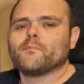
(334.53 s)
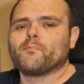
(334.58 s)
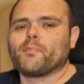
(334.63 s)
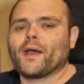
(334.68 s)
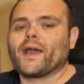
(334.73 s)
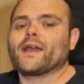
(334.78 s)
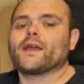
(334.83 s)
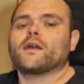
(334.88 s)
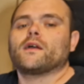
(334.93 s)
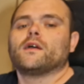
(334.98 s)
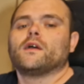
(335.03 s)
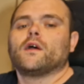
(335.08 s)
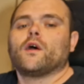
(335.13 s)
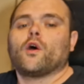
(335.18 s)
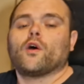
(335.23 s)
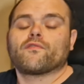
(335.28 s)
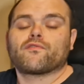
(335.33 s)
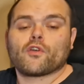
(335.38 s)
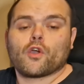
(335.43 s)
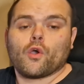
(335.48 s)
but
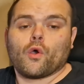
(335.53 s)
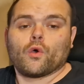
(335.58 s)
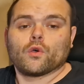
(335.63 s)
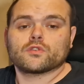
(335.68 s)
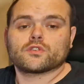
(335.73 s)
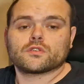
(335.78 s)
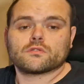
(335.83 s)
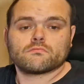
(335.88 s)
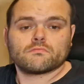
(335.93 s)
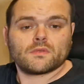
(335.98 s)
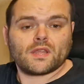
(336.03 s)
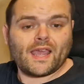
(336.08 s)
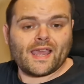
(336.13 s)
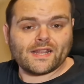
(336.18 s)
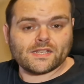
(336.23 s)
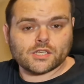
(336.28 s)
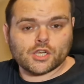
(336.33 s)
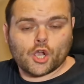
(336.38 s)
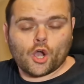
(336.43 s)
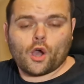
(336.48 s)
of course
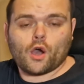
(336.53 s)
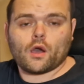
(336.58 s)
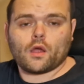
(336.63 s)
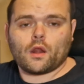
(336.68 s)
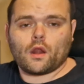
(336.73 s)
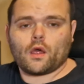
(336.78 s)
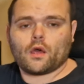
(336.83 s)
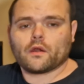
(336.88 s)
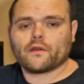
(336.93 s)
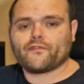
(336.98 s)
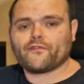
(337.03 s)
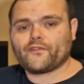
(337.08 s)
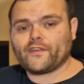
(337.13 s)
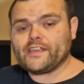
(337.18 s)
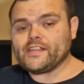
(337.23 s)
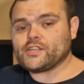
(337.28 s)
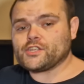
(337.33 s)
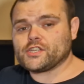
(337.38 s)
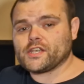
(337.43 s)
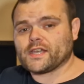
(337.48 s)
it's got a lot of
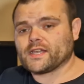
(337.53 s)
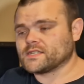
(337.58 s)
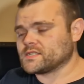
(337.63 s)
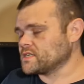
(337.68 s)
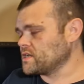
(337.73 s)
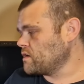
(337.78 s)
features.